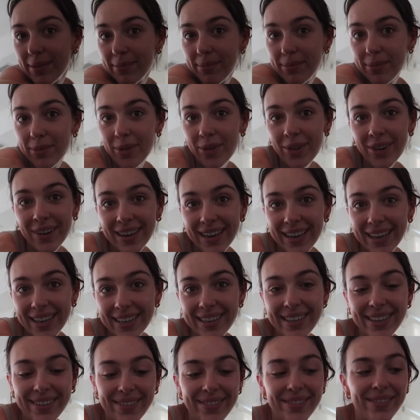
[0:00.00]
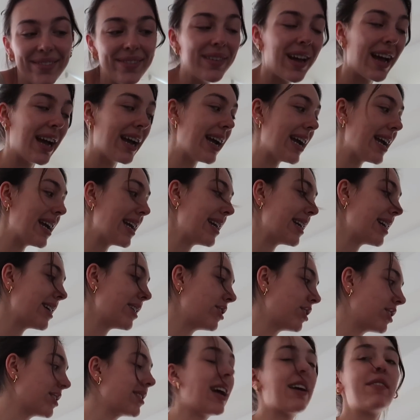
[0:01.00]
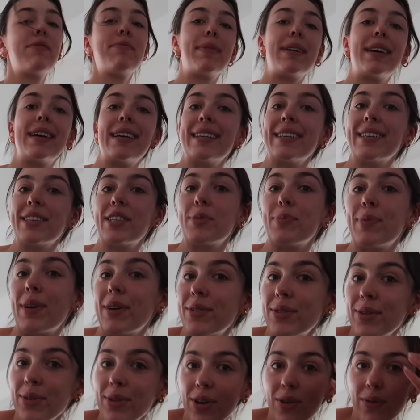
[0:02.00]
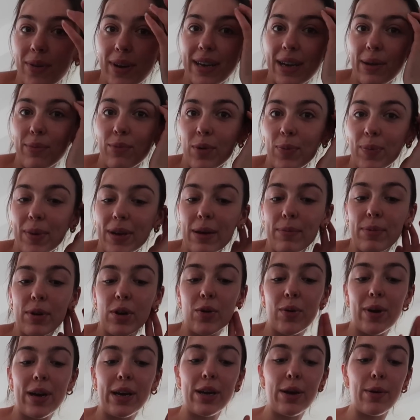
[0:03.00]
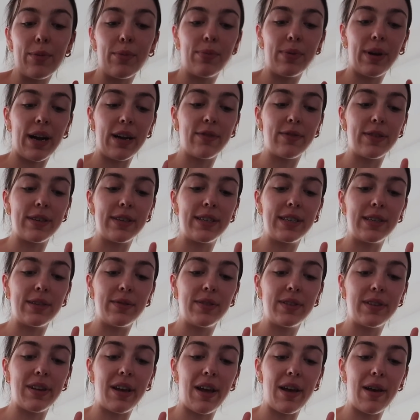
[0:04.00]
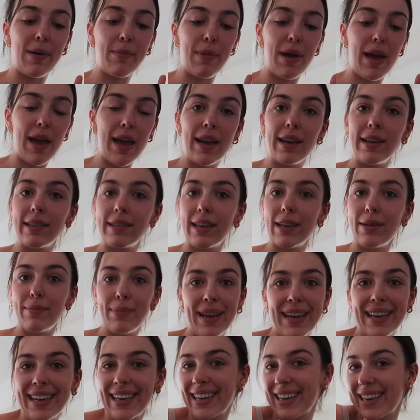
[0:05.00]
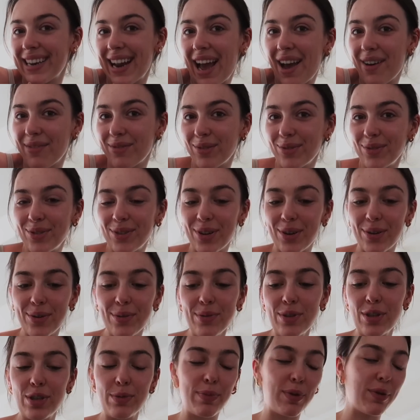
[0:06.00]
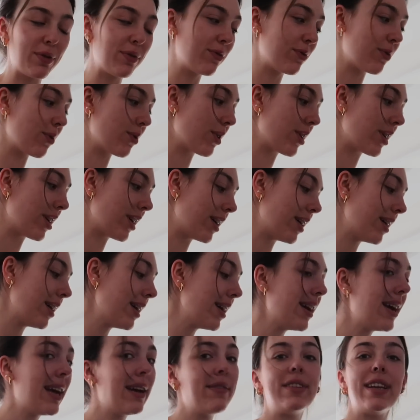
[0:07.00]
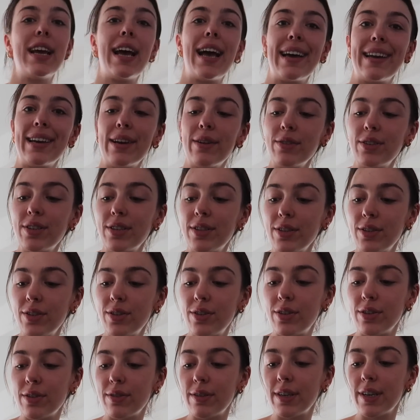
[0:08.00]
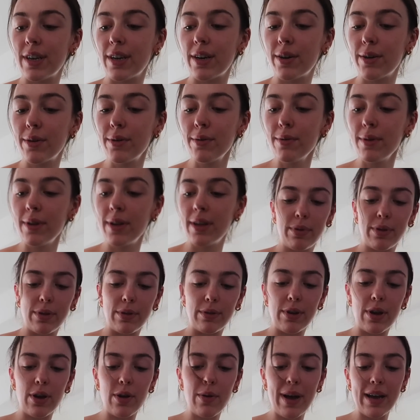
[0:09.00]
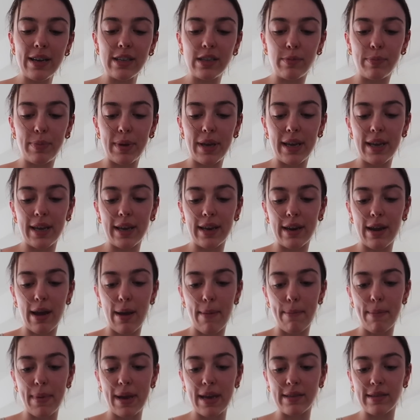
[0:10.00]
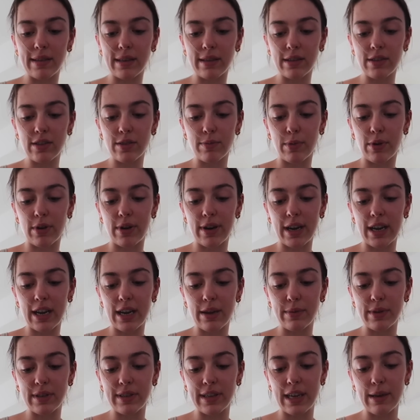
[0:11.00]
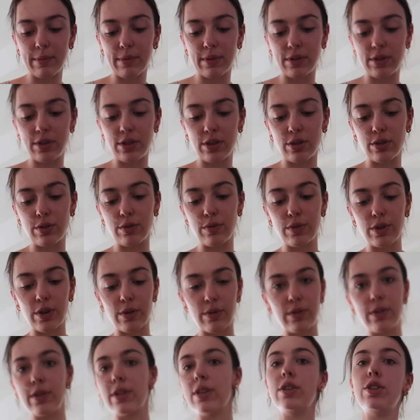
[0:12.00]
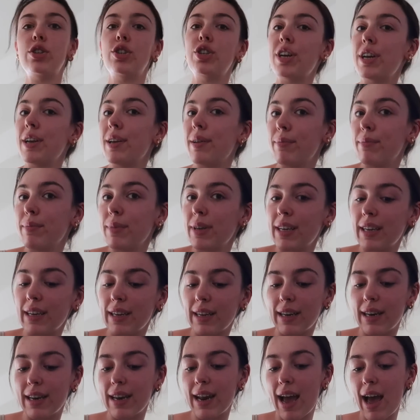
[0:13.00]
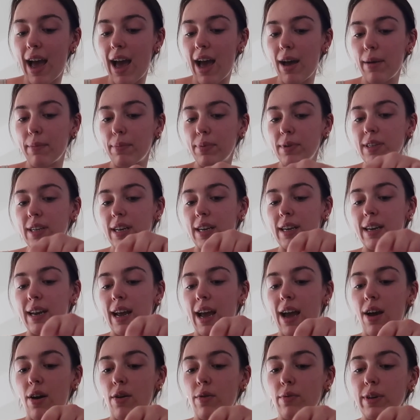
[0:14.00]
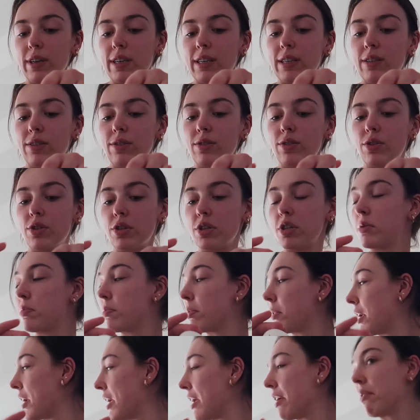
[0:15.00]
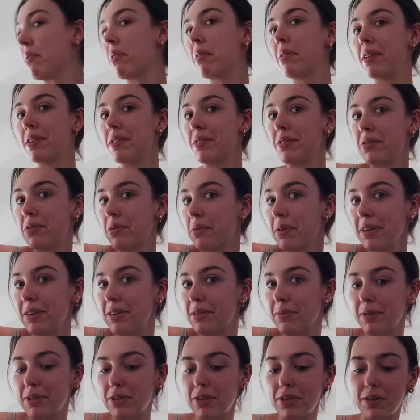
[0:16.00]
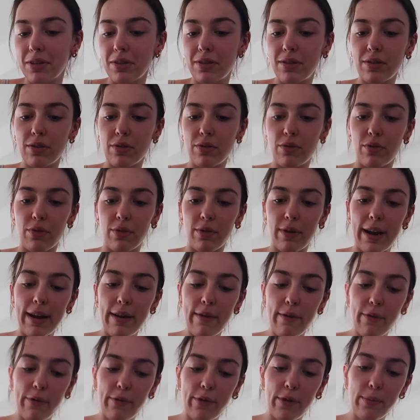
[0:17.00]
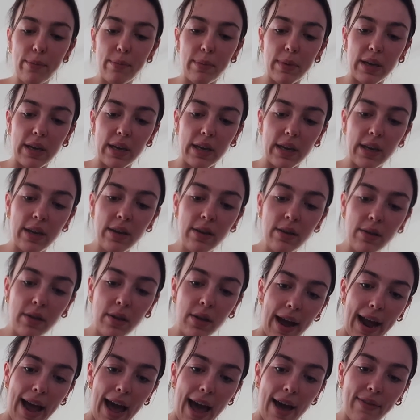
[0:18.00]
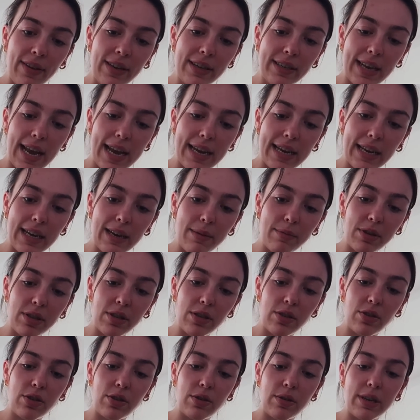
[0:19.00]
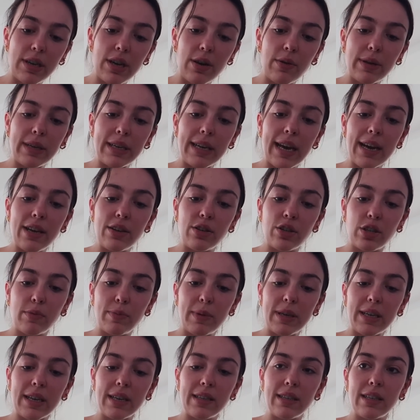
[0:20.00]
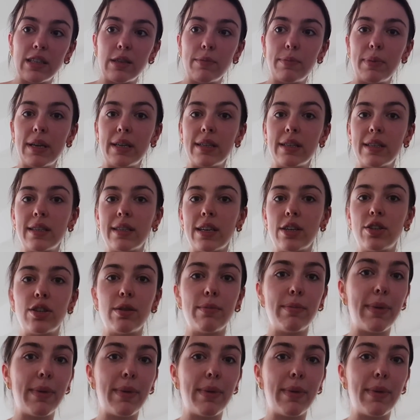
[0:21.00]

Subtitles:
morning. I just have my espresso going. I'm whipping up a quick breakfast of some eggs and bacon and avo toast before to head out to the studio. Pluto has been amazing this morning. I was able to go to the gym, he napped, and now he's just playing with his toys, which is great for me. I haven't taken him to the studio yet just because it's been such a